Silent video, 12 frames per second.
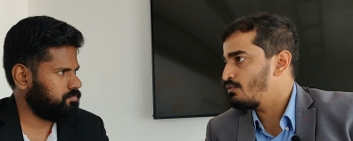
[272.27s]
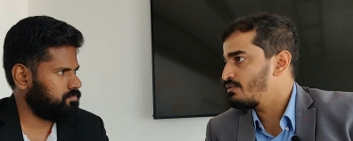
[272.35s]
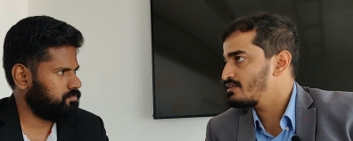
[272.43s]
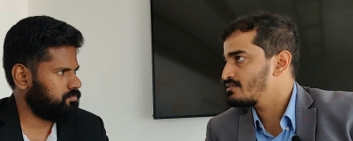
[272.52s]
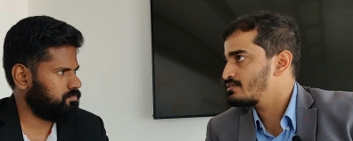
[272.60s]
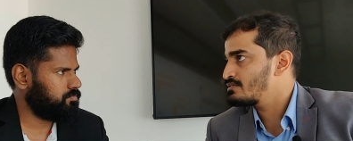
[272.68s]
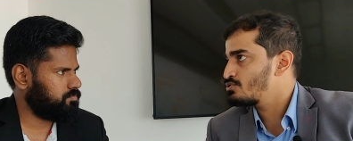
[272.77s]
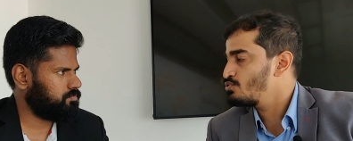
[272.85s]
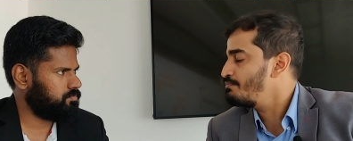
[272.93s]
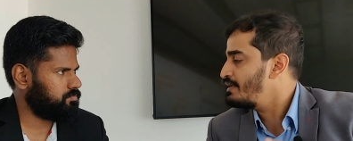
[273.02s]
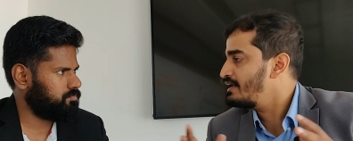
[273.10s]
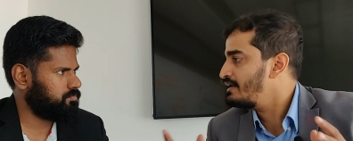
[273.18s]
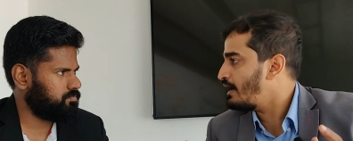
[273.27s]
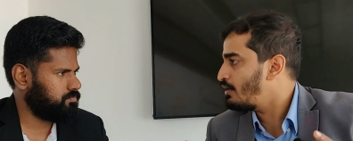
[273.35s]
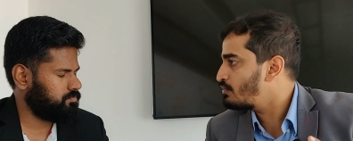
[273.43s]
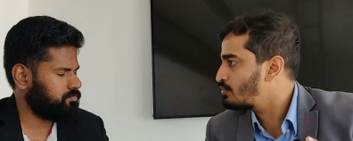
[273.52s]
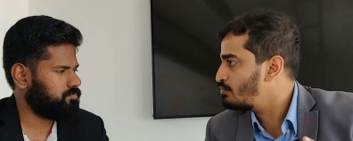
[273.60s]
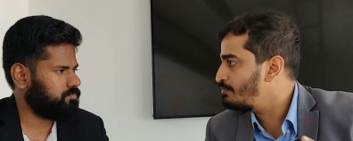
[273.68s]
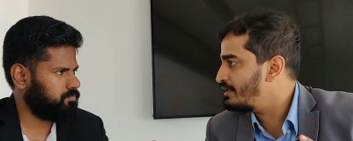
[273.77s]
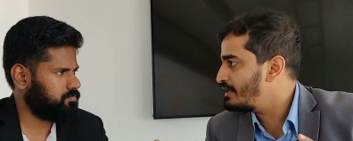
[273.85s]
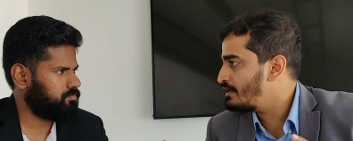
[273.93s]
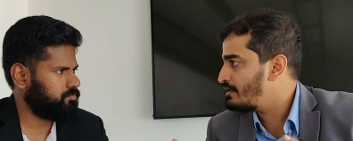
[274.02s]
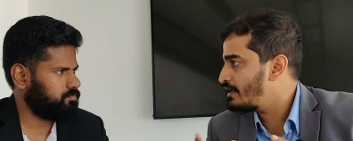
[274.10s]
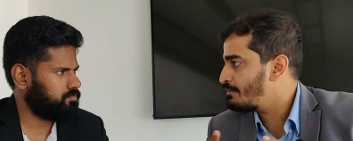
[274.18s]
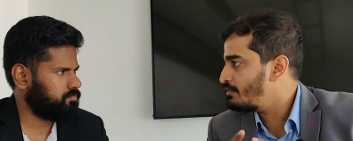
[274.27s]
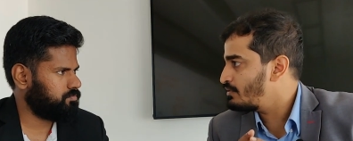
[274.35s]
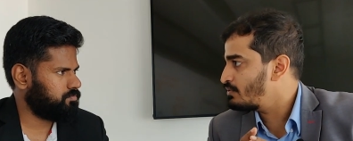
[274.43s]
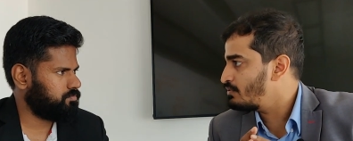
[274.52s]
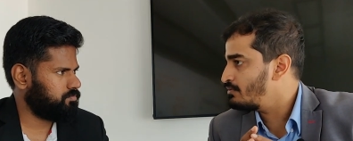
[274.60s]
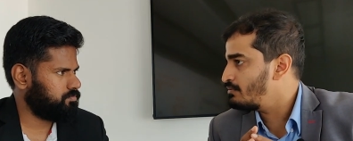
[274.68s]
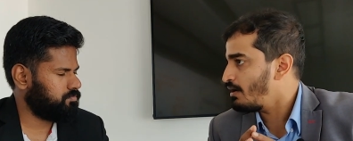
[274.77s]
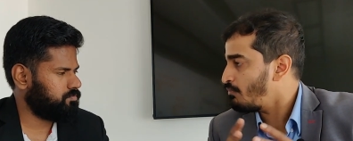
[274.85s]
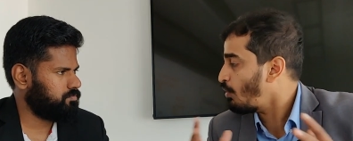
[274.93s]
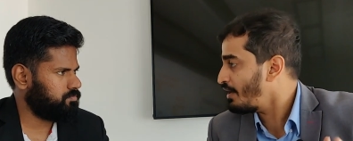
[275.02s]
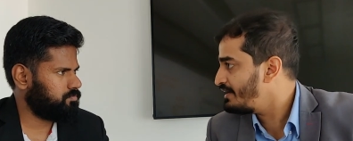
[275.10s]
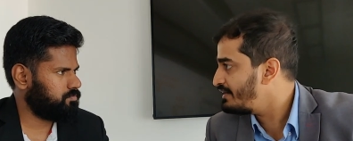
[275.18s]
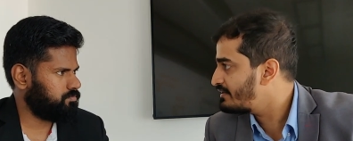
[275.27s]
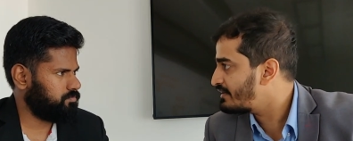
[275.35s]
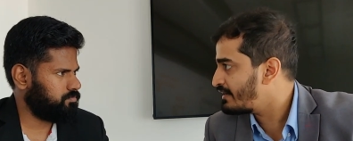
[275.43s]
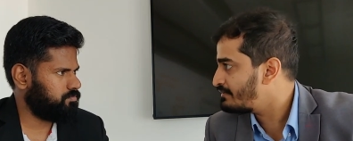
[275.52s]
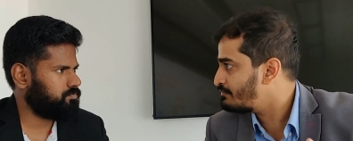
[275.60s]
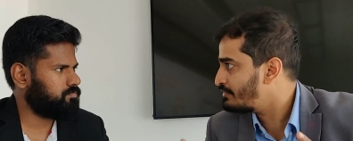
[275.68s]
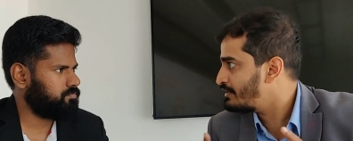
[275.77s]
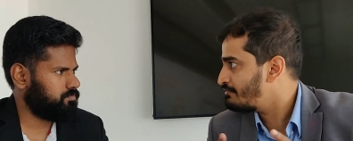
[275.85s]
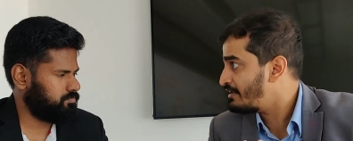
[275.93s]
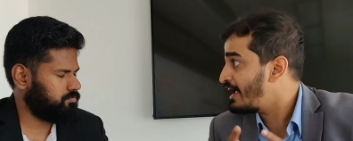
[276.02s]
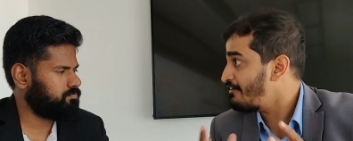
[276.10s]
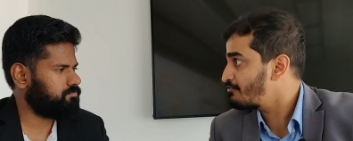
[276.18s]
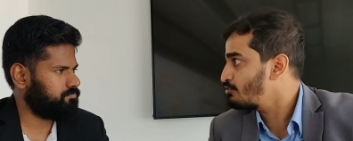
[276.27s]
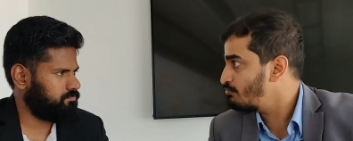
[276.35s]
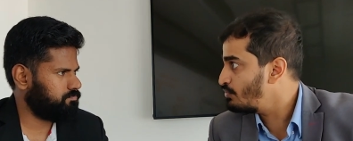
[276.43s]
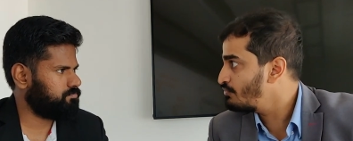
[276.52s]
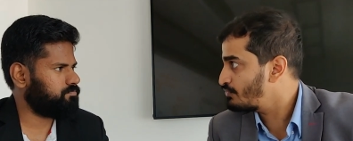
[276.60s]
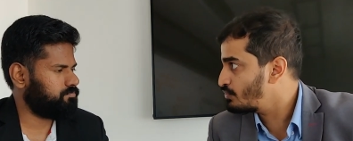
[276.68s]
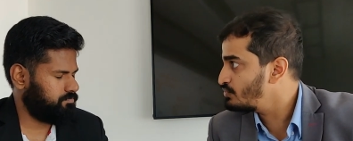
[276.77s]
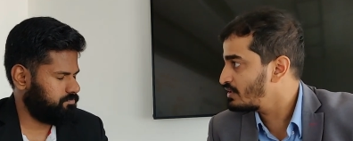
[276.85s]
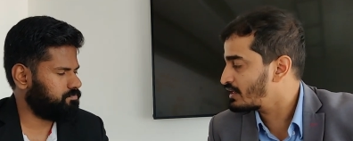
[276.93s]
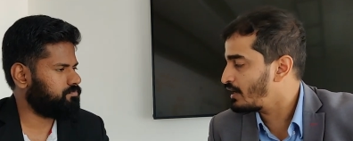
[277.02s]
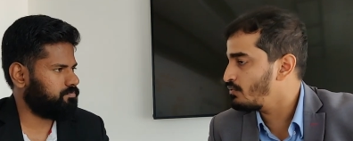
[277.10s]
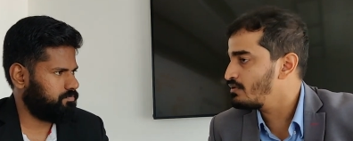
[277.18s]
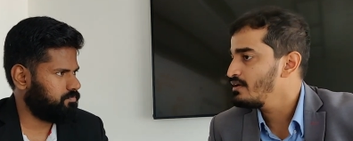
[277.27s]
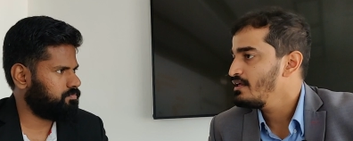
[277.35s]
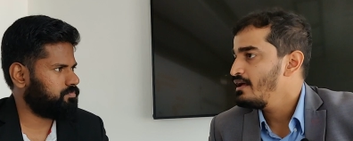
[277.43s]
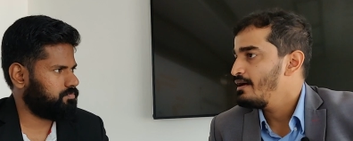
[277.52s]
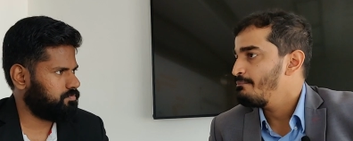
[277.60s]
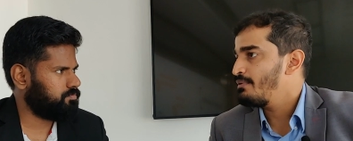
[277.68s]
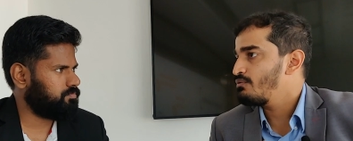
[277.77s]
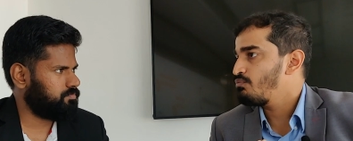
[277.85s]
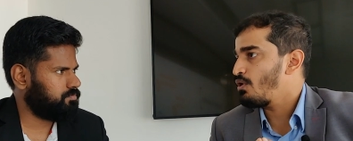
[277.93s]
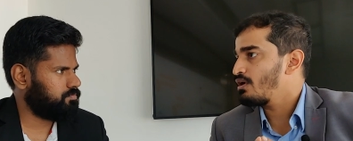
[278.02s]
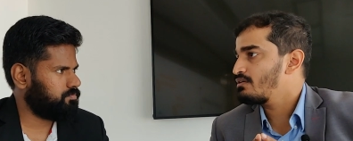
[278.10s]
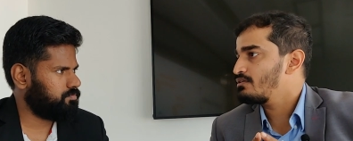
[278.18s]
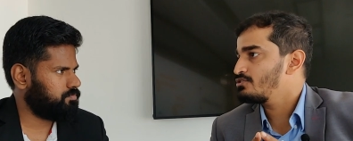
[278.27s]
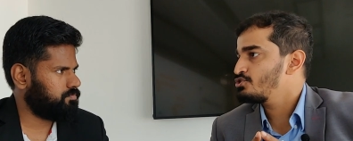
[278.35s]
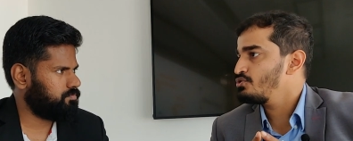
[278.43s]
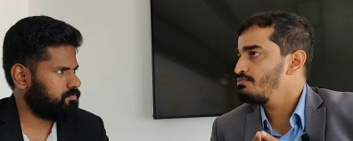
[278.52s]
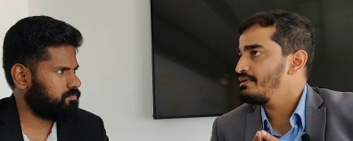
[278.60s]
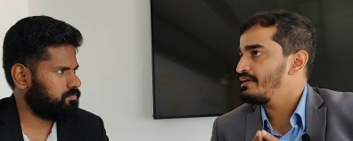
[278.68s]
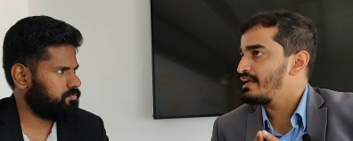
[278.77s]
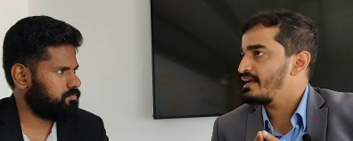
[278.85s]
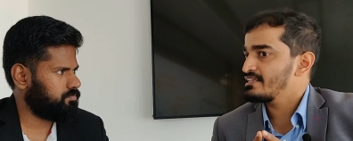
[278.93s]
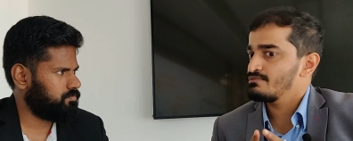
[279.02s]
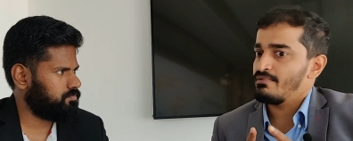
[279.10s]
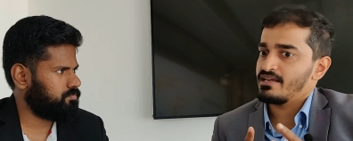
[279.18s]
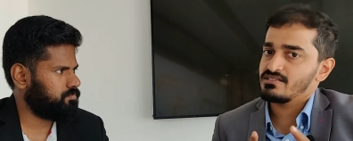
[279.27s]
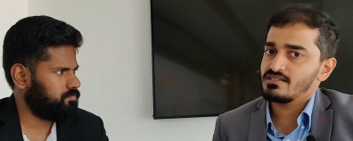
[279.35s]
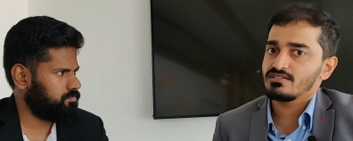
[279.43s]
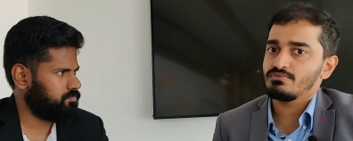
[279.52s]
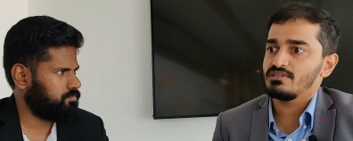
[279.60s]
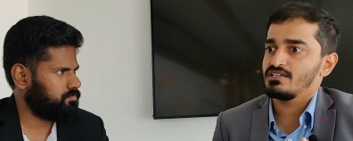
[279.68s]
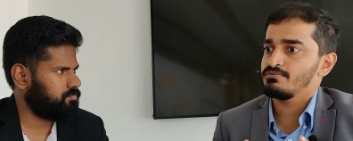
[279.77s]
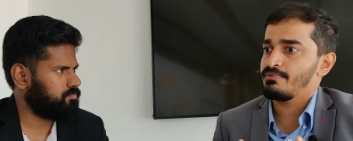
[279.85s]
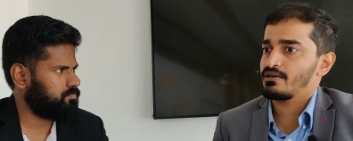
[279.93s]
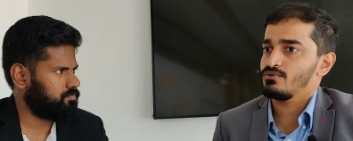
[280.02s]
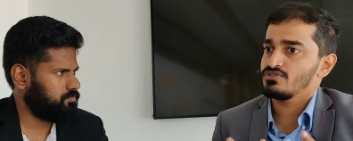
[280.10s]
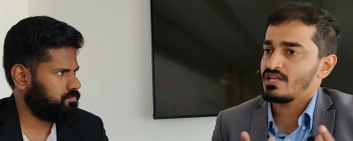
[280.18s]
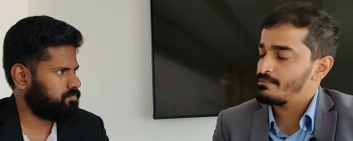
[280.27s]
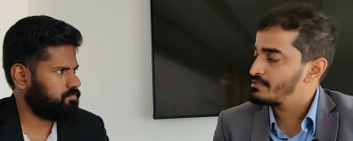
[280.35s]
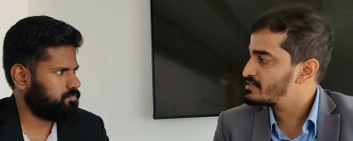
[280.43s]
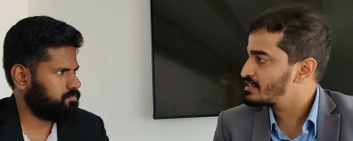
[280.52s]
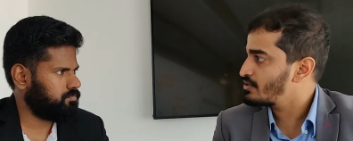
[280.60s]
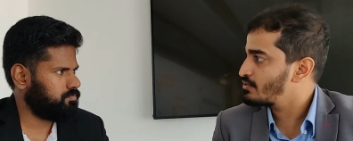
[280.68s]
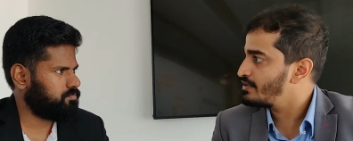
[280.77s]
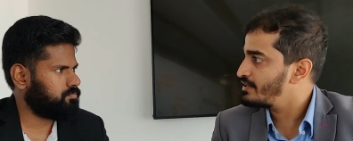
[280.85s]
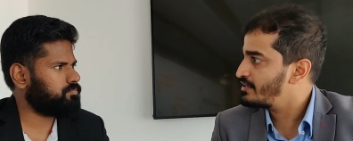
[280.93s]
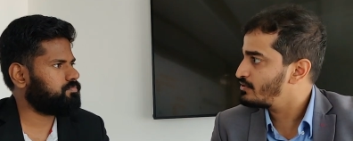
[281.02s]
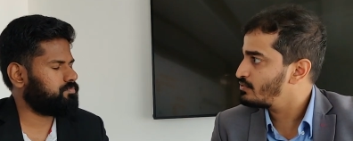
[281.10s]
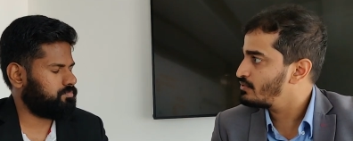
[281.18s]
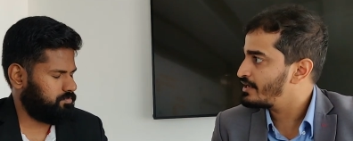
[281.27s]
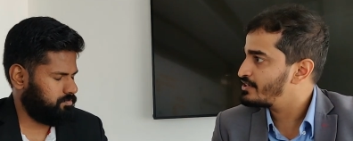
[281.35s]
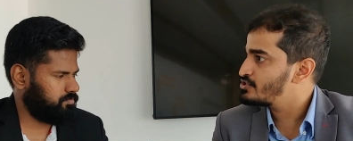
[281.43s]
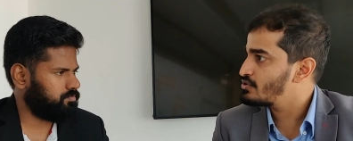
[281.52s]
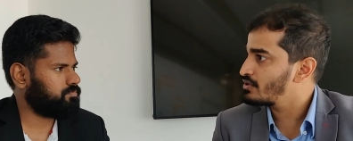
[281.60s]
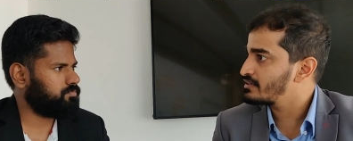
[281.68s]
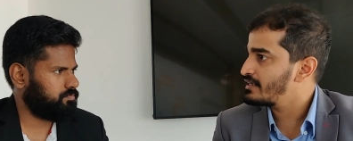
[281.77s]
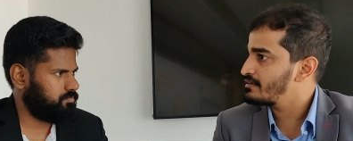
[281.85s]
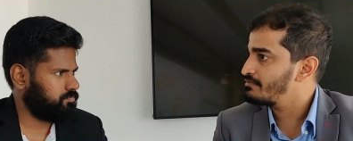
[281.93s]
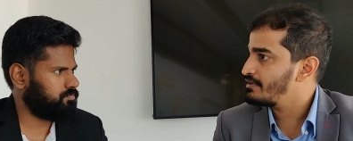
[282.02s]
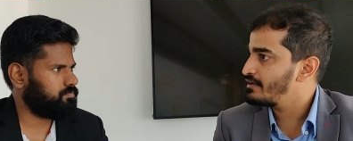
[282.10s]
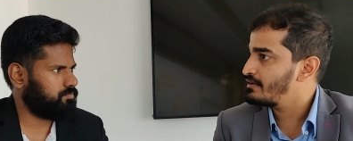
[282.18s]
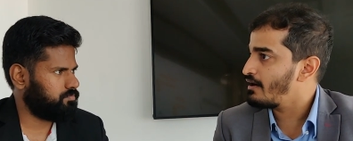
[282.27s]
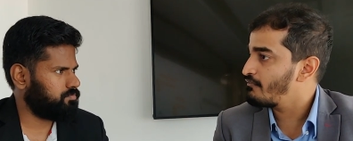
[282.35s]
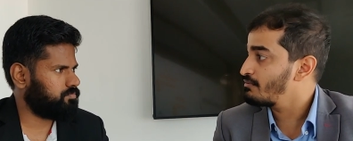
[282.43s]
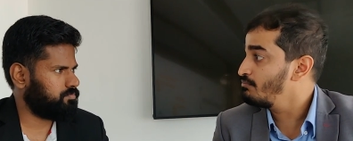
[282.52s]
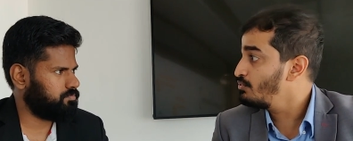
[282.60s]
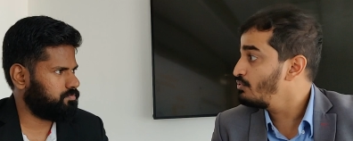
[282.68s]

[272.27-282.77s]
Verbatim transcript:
Speaker 1: cloud is too big now to be able to avoid it, and we, we have to move to the cloud. But what should we take as measures with respect to cybersecurity to ensure that we, our